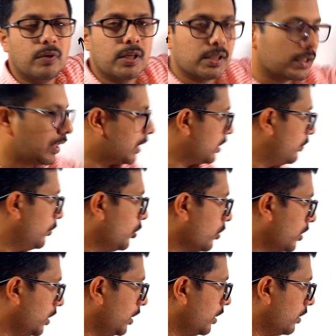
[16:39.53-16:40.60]
What is
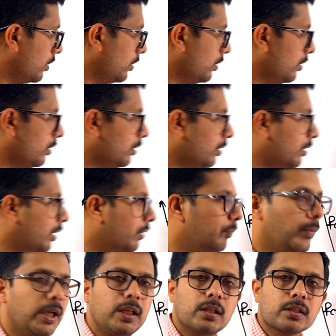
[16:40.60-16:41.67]
asymptote here?
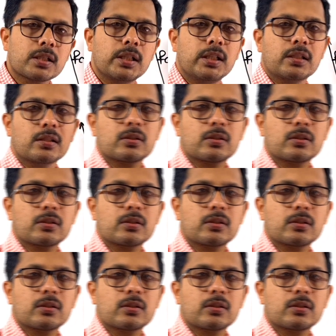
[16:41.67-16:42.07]
Minus 8.